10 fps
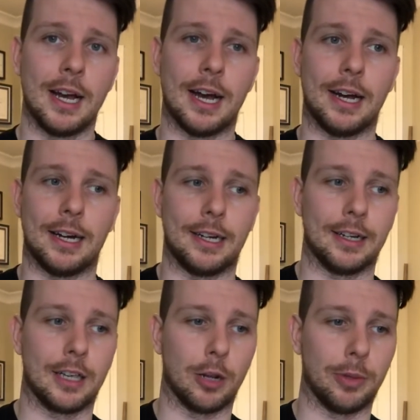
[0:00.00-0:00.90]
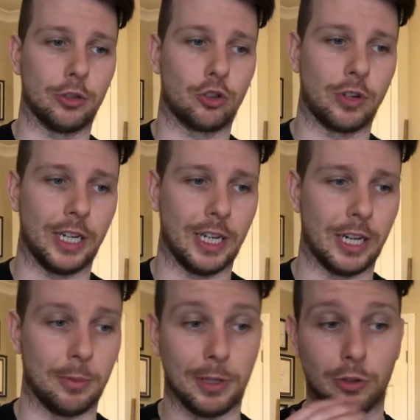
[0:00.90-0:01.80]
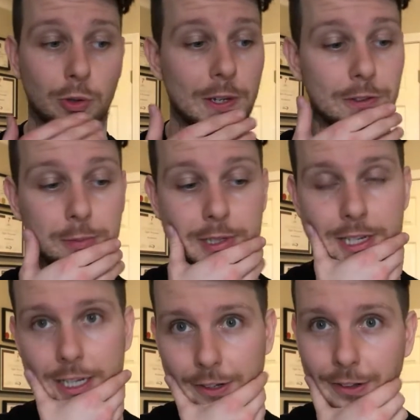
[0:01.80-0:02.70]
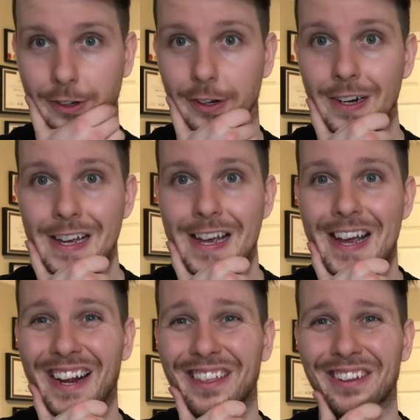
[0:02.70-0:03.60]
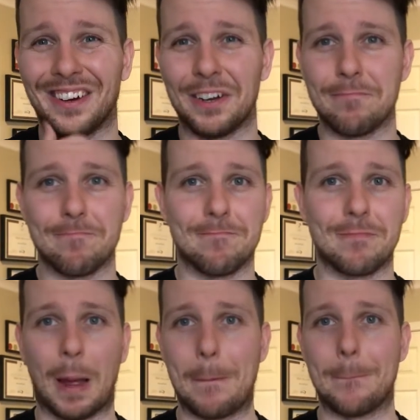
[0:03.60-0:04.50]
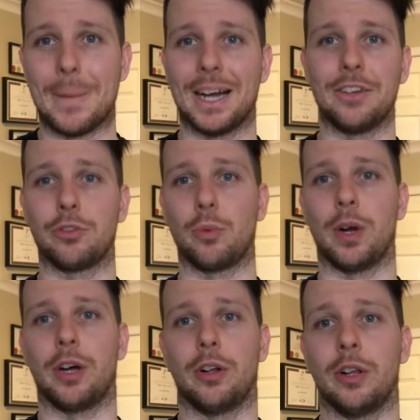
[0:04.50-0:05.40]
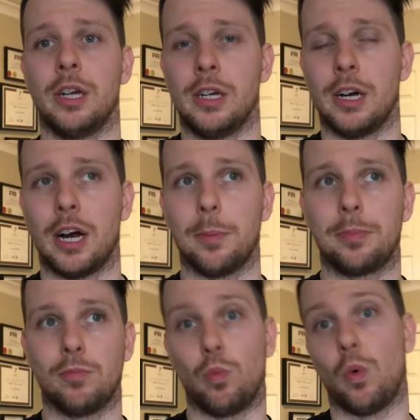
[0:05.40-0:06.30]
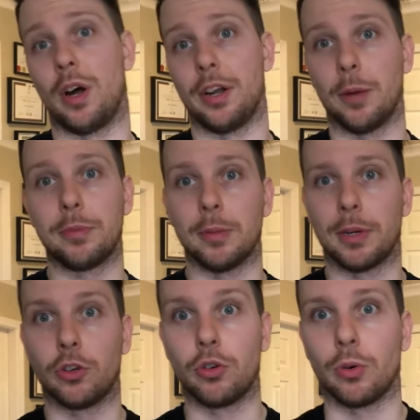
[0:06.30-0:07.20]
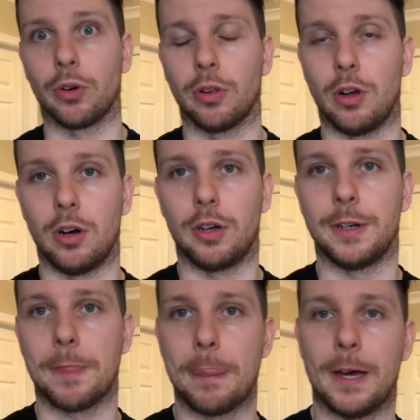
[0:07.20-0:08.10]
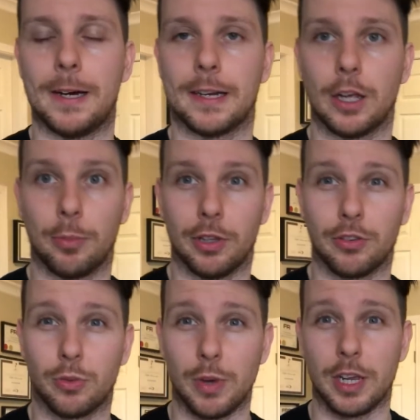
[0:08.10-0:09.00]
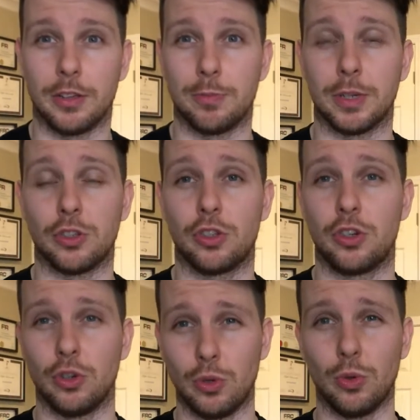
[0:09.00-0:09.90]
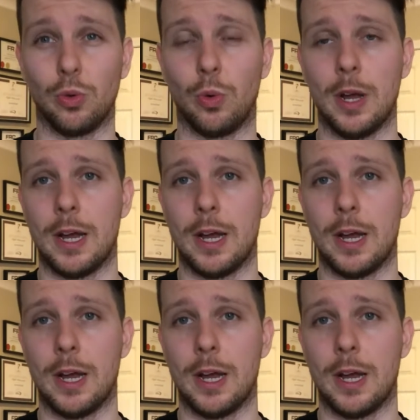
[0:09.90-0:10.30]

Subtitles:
kettlebell training, kettlebell swings in particular, and I thought I might as well update my tutorial on kettlebell swings, but two,